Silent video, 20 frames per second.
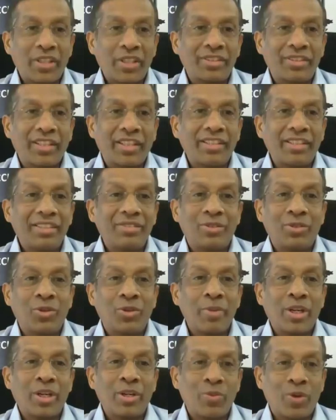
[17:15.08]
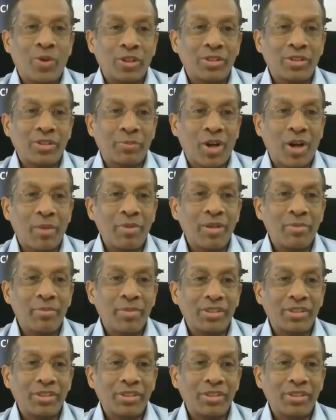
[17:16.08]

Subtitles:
there. No matter what the problem is,